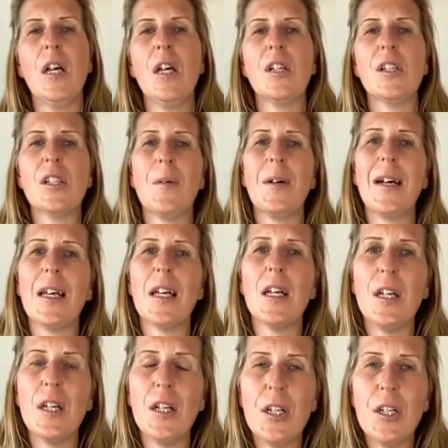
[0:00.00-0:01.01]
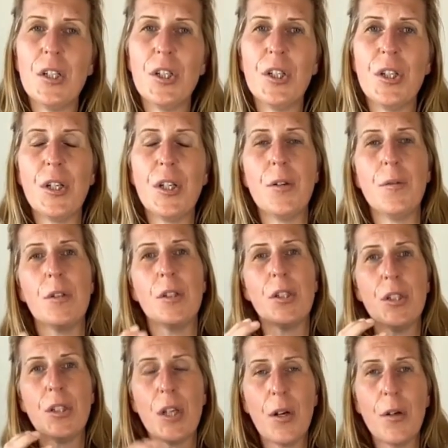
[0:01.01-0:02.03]
So I urge you,
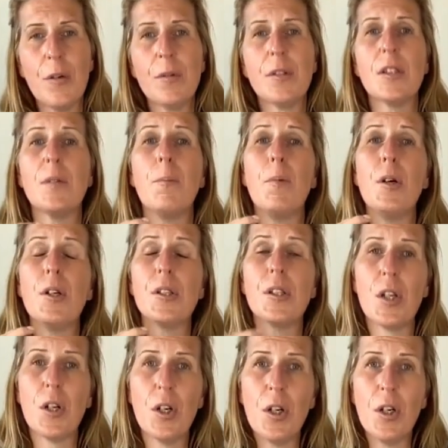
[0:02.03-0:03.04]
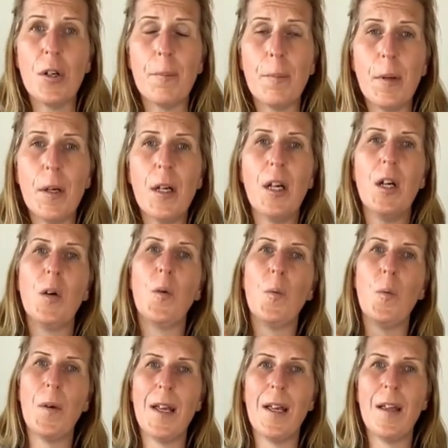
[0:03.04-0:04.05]
don't put up
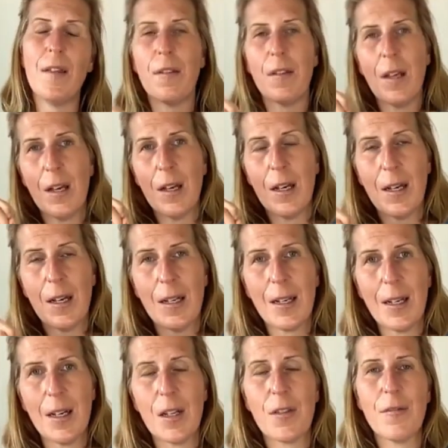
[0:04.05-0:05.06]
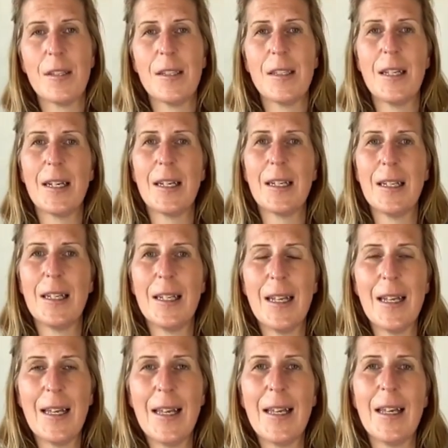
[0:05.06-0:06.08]
with an arthritic
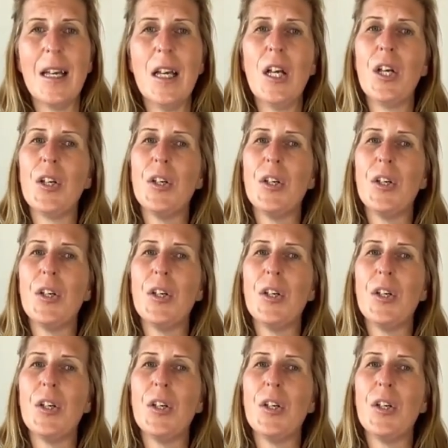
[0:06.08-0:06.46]
knee.